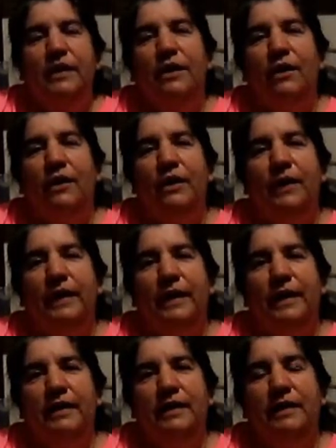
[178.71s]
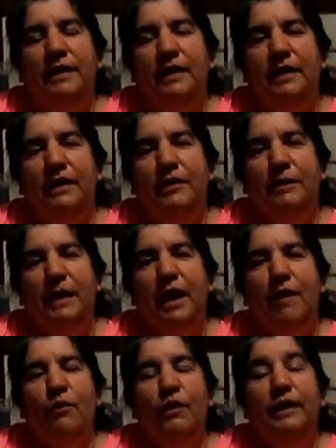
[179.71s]
on there um, and
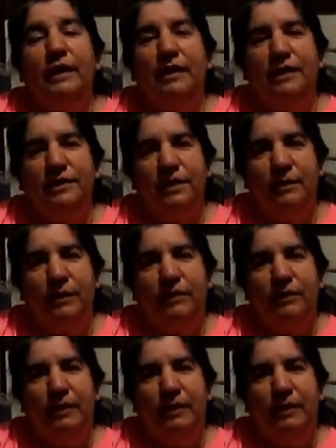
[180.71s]
I'm working on some of them